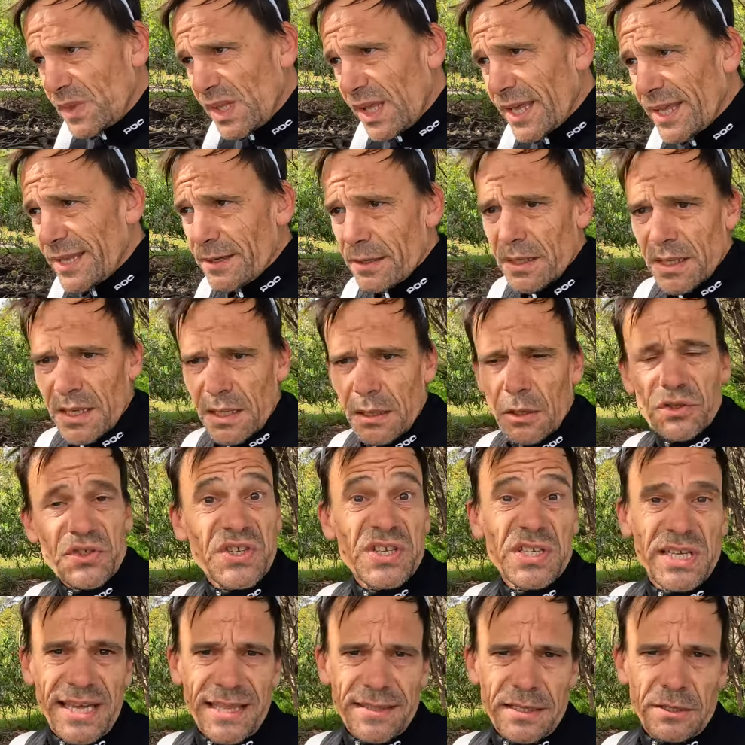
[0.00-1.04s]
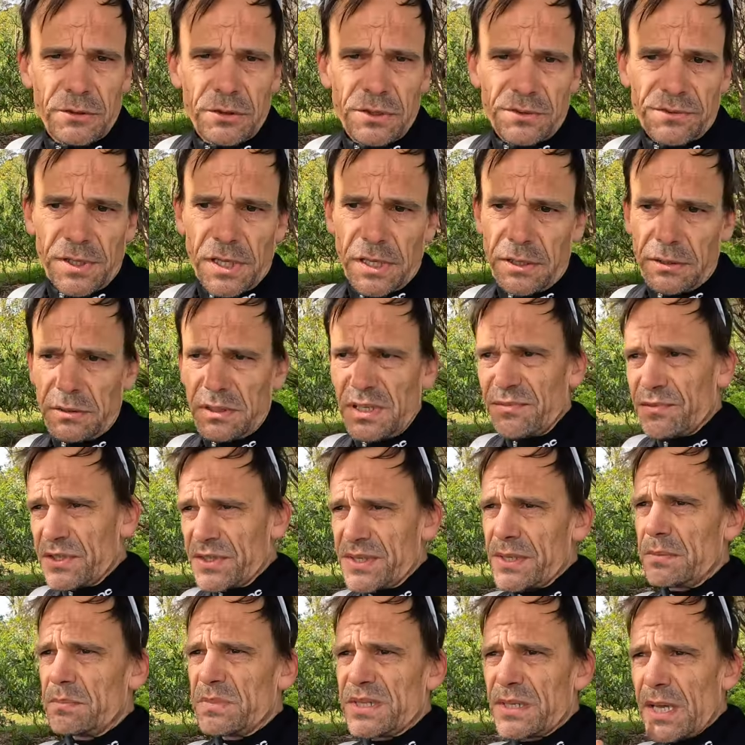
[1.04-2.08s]
And I'll see you out there on the road, and if you
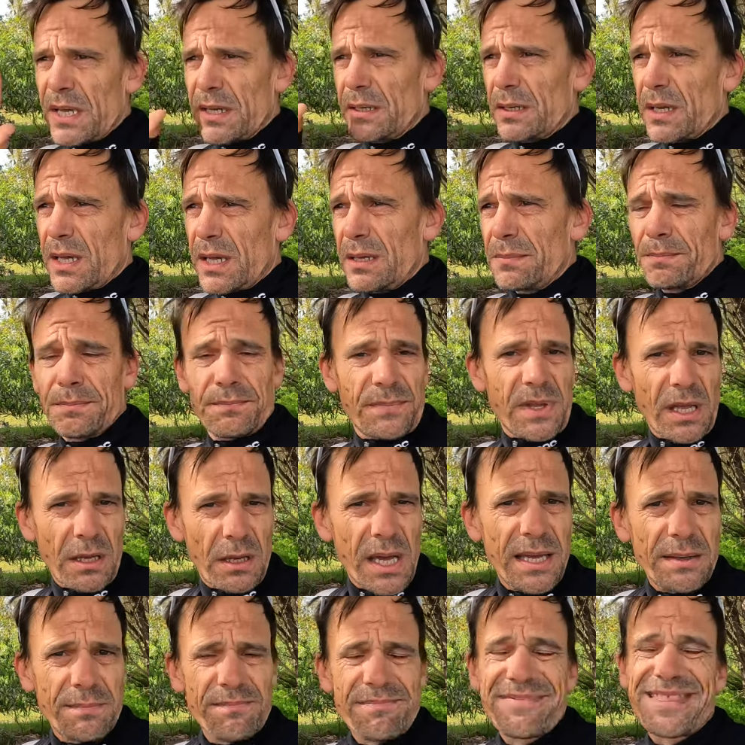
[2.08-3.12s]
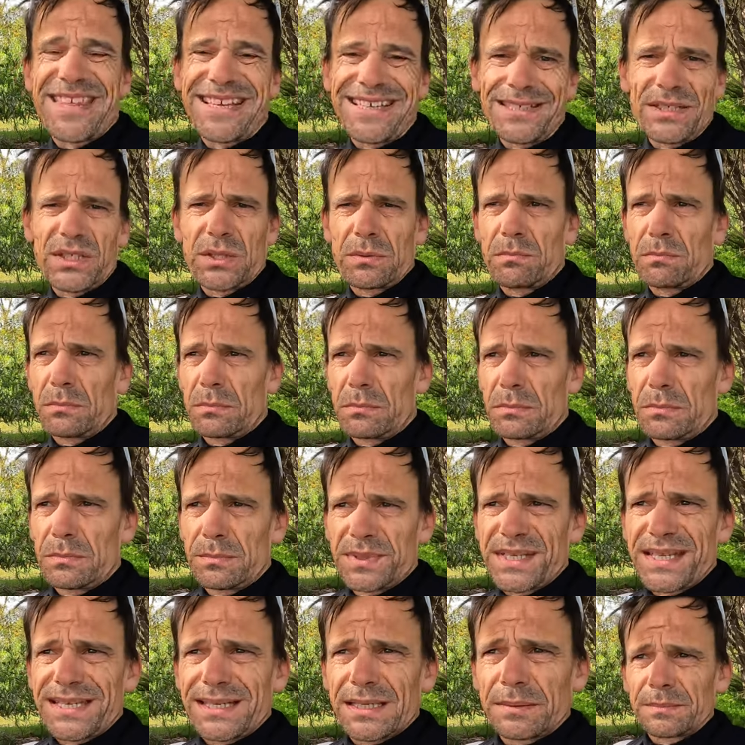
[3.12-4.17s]
see me, say good day. Okay, thanks.
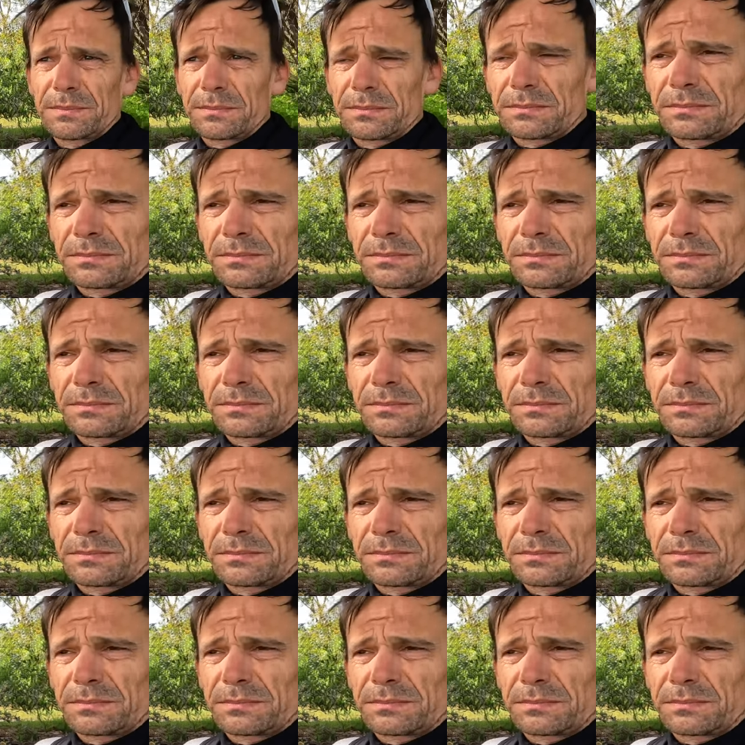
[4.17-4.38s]
See ya.